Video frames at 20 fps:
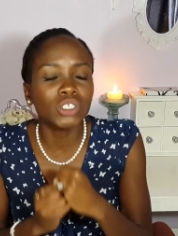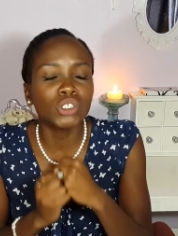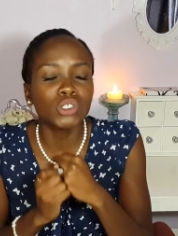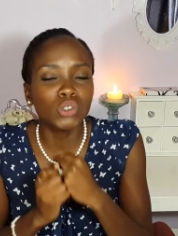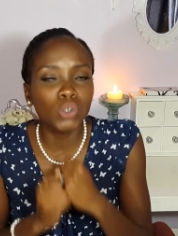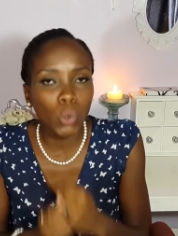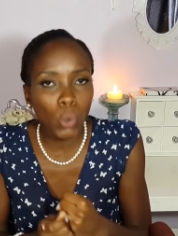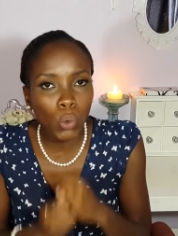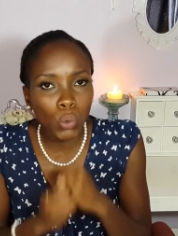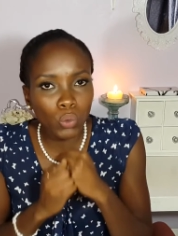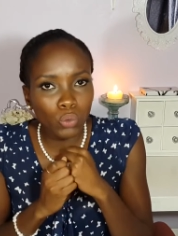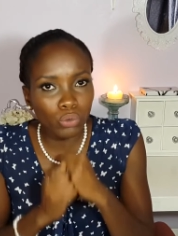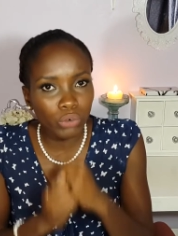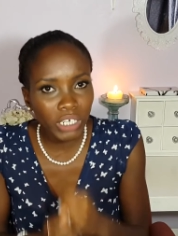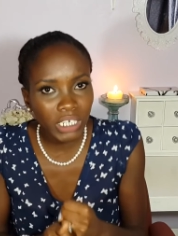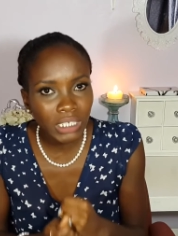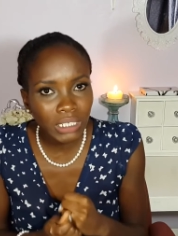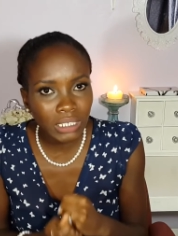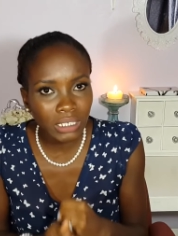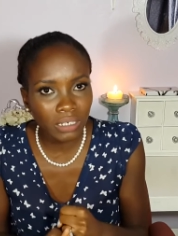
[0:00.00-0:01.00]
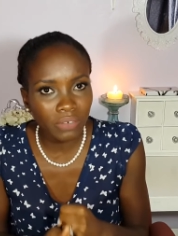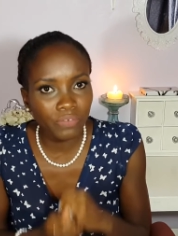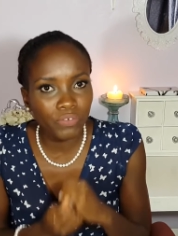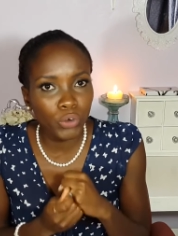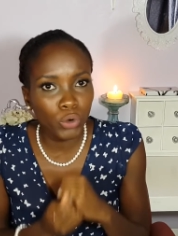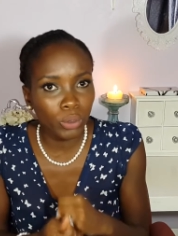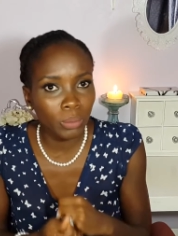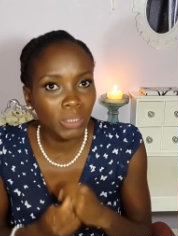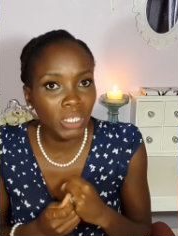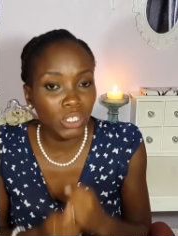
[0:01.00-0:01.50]
no reason
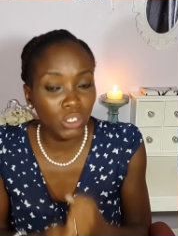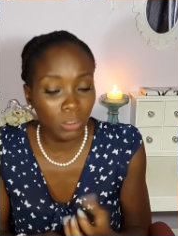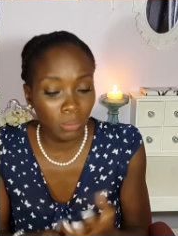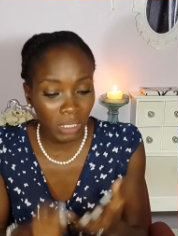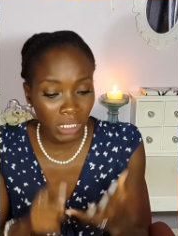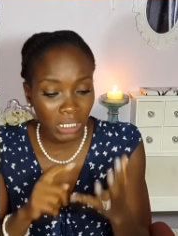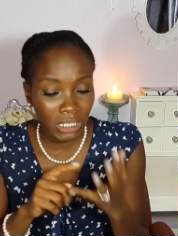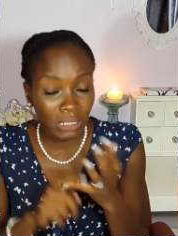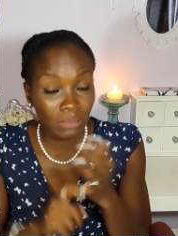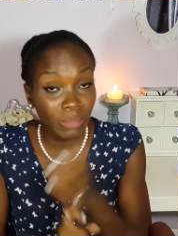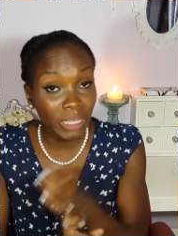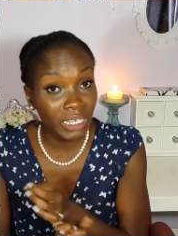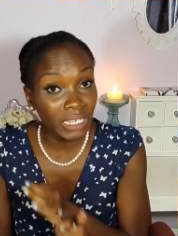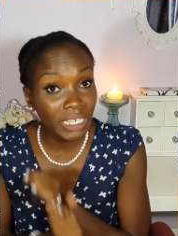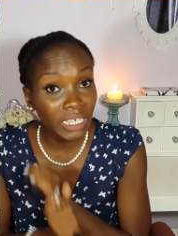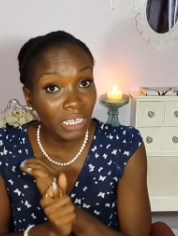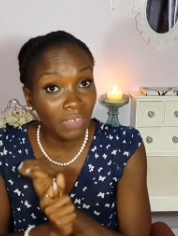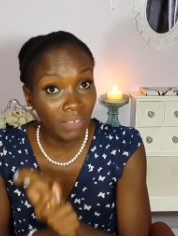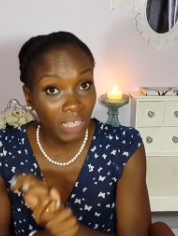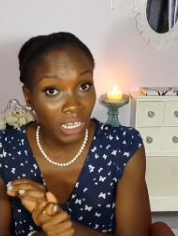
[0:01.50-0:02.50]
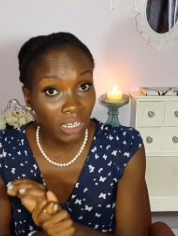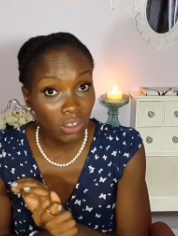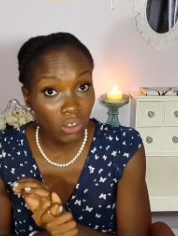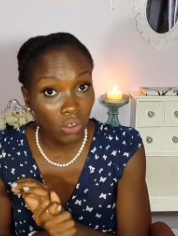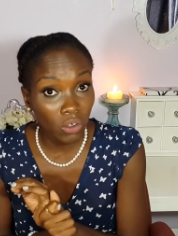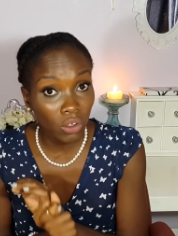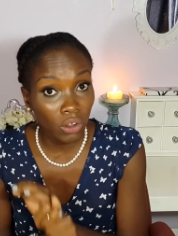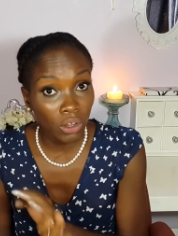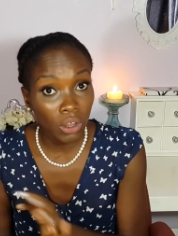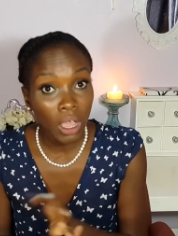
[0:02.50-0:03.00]
for me to be smelling of
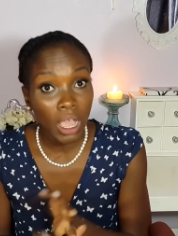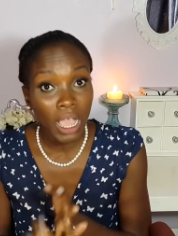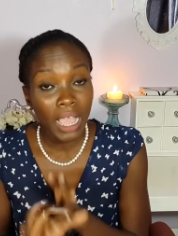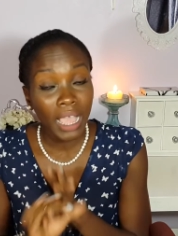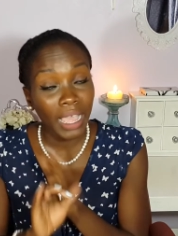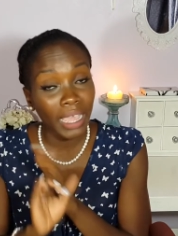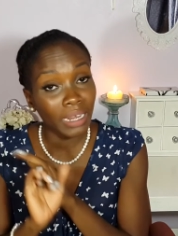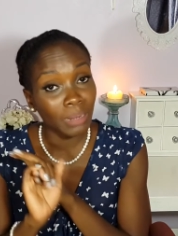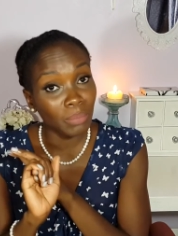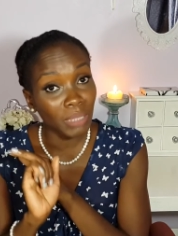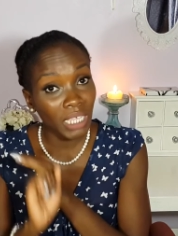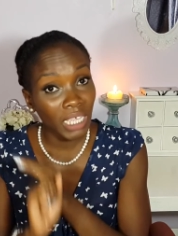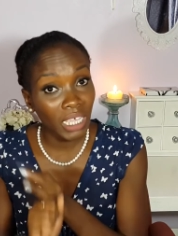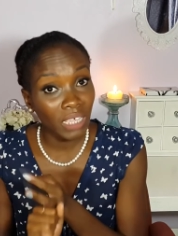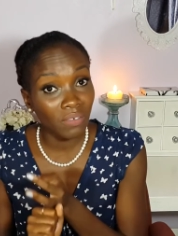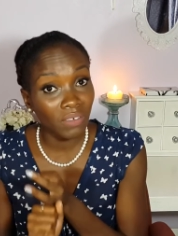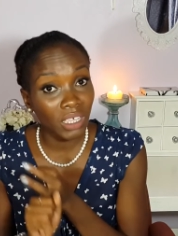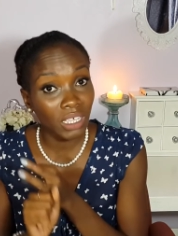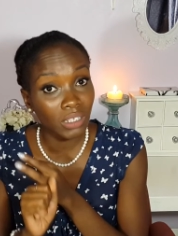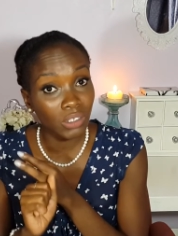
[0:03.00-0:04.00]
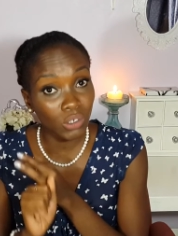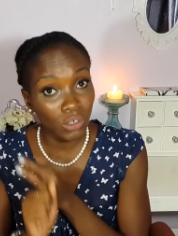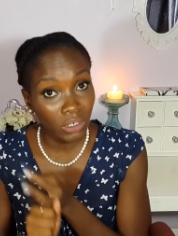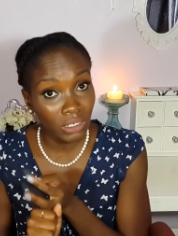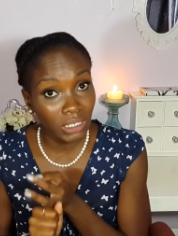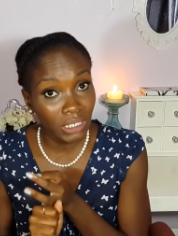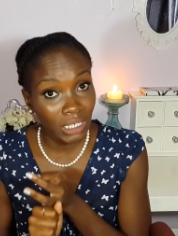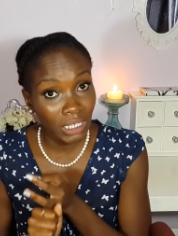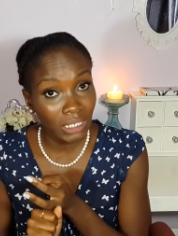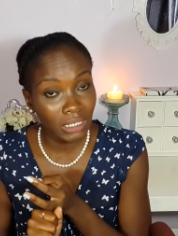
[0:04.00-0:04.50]
alcohol and behaving
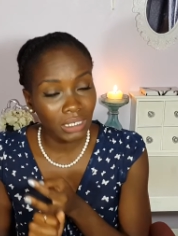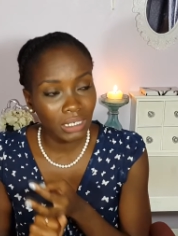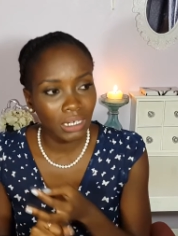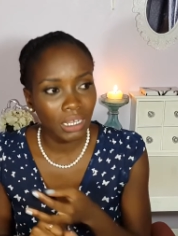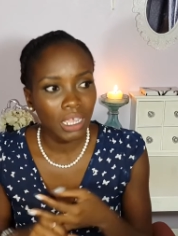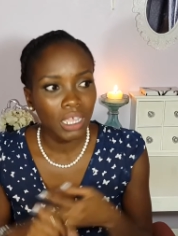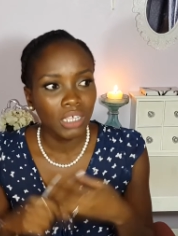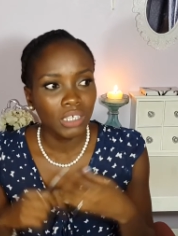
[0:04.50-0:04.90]
intoxicated.